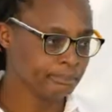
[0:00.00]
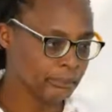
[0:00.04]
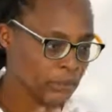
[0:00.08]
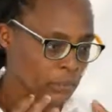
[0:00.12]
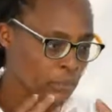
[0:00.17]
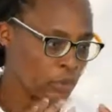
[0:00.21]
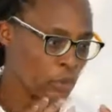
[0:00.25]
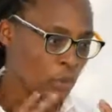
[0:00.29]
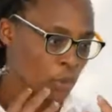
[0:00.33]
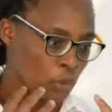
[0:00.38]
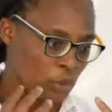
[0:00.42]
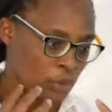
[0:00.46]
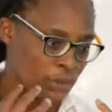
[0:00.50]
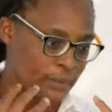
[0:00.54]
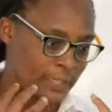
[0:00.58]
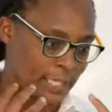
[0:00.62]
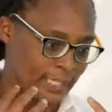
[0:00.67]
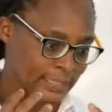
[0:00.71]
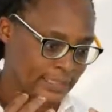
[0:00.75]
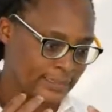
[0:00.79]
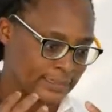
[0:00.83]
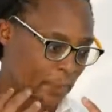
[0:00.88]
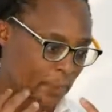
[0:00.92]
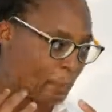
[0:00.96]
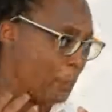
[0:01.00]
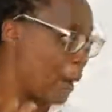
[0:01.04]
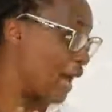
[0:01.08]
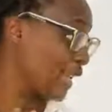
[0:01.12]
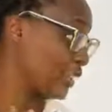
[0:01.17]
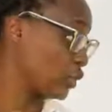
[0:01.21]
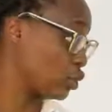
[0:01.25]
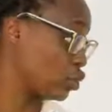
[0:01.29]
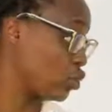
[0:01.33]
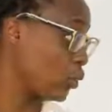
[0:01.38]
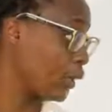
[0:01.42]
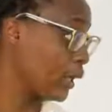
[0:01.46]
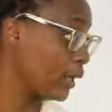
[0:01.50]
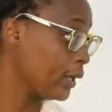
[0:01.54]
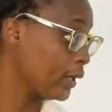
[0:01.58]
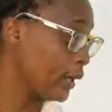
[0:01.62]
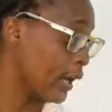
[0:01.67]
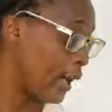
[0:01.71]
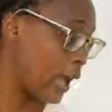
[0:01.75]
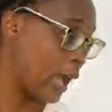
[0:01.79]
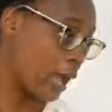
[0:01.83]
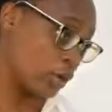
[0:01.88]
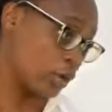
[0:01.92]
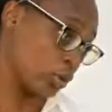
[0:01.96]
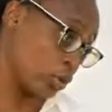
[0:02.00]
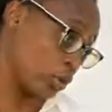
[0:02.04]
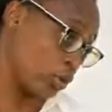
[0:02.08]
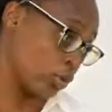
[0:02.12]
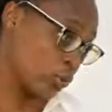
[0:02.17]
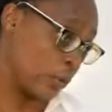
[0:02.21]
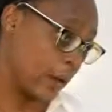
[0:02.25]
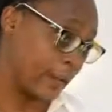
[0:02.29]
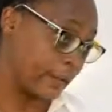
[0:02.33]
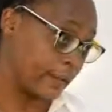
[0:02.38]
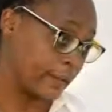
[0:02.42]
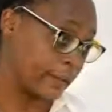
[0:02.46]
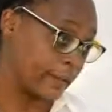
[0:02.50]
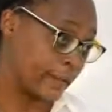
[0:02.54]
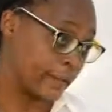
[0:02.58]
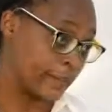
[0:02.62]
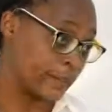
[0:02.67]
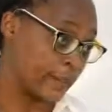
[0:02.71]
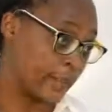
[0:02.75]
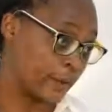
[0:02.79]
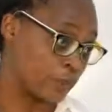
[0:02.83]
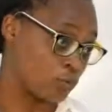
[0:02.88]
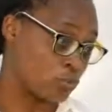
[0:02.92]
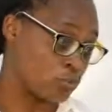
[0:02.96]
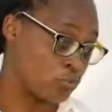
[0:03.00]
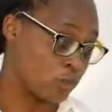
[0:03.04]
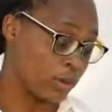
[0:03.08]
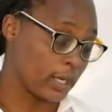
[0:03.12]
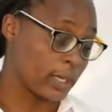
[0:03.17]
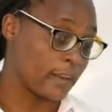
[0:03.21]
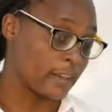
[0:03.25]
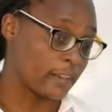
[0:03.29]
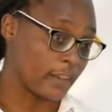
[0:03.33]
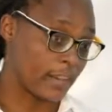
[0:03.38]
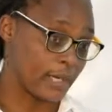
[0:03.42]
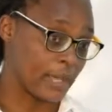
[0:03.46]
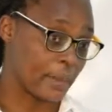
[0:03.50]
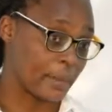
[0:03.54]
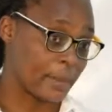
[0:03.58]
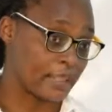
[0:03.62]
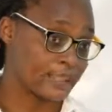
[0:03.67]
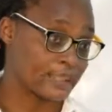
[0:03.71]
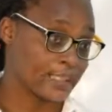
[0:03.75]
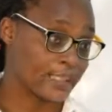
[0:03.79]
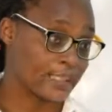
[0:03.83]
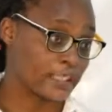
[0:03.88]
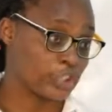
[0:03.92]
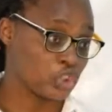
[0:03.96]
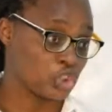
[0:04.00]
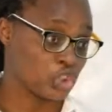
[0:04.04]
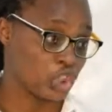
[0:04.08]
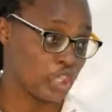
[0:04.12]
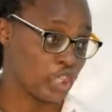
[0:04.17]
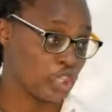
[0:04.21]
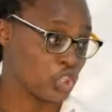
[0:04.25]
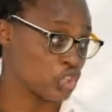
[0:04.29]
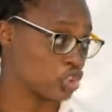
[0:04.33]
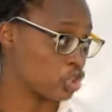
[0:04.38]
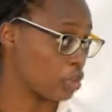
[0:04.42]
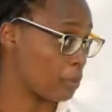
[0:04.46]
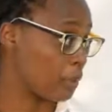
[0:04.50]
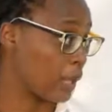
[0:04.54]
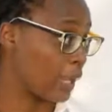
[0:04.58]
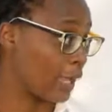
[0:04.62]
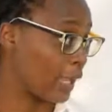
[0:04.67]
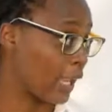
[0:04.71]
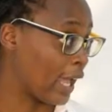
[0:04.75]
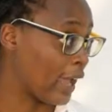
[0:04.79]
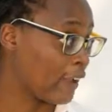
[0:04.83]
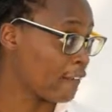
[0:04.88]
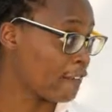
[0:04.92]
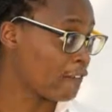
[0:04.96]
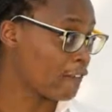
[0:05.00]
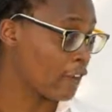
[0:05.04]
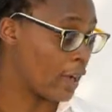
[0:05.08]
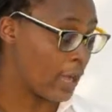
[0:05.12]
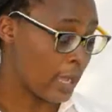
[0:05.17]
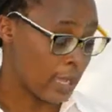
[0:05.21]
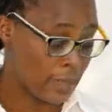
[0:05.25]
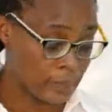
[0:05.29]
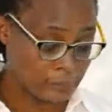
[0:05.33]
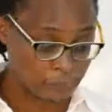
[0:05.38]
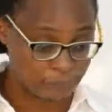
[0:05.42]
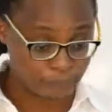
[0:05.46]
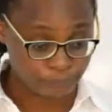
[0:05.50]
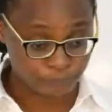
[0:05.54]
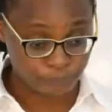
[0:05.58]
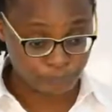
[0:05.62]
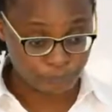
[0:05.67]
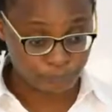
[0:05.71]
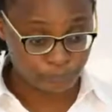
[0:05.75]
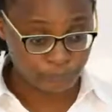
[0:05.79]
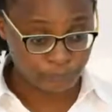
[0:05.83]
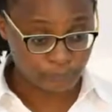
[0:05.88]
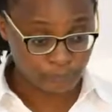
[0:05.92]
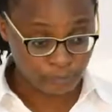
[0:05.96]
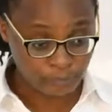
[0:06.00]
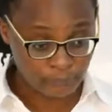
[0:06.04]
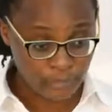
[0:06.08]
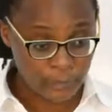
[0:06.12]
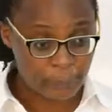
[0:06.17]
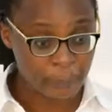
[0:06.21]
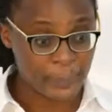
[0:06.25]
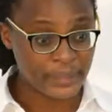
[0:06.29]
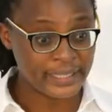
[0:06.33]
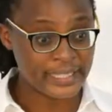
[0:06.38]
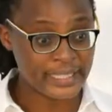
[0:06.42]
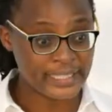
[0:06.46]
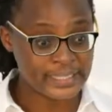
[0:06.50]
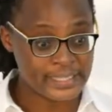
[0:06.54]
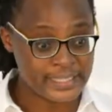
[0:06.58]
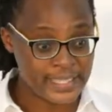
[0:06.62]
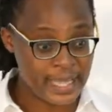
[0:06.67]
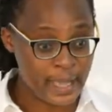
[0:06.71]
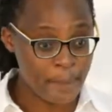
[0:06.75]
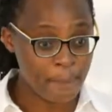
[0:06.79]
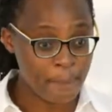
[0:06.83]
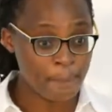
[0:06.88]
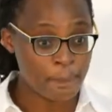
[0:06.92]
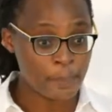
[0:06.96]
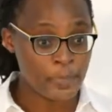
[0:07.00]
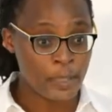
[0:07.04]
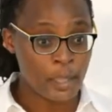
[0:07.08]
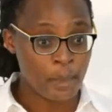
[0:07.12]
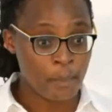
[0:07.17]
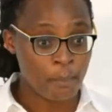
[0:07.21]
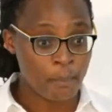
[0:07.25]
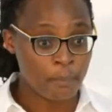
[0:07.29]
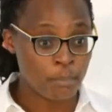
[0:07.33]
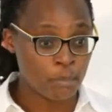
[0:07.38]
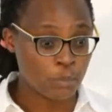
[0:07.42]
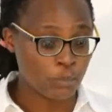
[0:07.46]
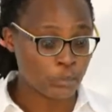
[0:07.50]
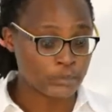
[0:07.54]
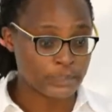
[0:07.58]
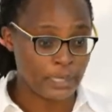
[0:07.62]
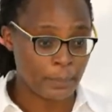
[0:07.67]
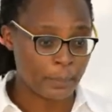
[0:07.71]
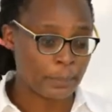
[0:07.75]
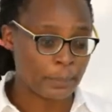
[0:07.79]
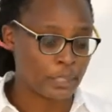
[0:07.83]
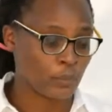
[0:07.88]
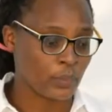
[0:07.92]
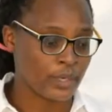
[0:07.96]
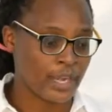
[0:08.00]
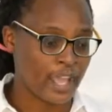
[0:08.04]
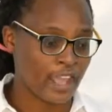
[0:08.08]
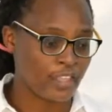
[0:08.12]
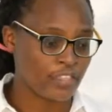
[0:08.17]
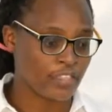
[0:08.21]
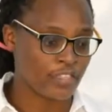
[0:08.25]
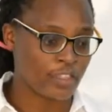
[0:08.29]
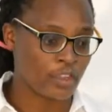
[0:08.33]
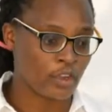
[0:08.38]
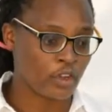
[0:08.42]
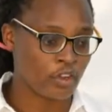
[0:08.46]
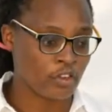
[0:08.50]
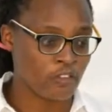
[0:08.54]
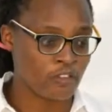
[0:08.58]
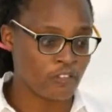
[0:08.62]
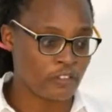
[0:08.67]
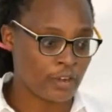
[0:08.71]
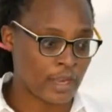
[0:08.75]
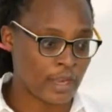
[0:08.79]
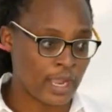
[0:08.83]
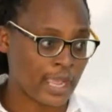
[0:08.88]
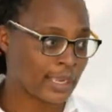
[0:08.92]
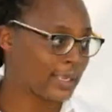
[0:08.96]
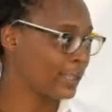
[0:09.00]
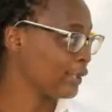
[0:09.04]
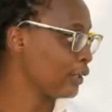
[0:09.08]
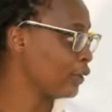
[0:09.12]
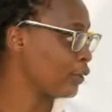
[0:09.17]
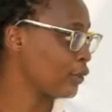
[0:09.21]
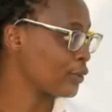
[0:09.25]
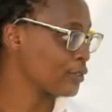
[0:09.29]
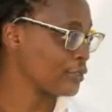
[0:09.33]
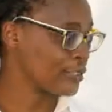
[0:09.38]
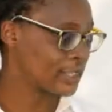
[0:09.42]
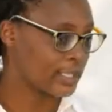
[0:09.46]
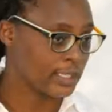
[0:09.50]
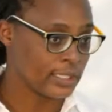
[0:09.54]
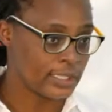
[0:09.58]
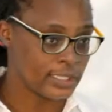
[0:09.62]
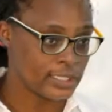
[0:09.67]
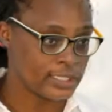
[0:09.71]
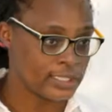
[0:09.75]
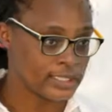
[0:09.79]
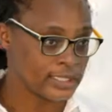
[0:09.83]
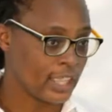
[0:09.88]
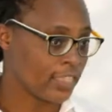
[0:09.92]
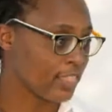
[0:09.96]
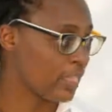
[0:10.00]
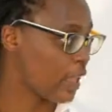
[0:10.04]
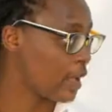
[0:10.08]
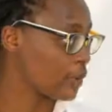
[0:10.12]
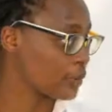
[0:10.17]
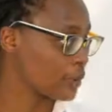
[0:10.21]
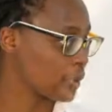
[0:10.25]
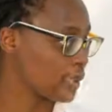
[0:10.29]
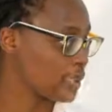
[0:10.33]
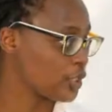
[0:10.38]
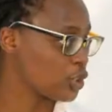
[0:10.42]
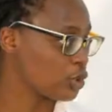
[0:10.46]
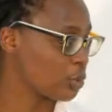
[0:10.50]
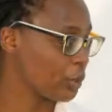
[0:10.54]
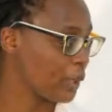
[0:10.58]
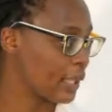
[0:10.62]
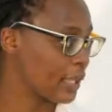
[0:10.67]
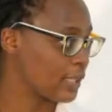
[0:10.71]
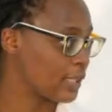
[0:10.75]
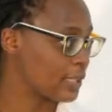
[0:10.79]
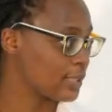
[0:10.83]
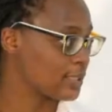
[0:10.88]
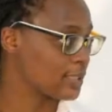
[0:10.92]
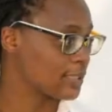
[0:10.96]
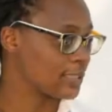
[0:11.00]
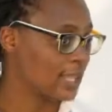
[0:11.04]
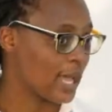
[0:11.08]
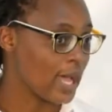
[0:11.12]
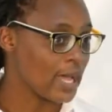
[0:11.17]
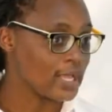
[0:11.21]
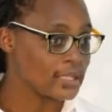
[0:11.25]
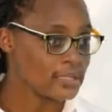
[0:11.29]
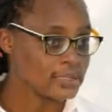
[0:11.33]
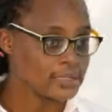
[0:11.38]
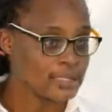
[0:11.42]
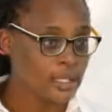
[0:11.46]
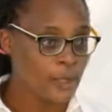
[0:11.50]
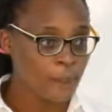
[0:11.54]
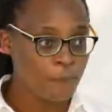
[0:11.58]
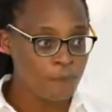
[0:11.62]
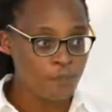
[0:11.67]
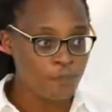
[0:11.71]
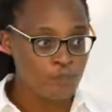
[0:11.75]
you know, that is a must read, or rather that really fundamentally changed my life. But there's some books. I mean, when I think of Khalid Hosseini's A Thousand Splendid Sons,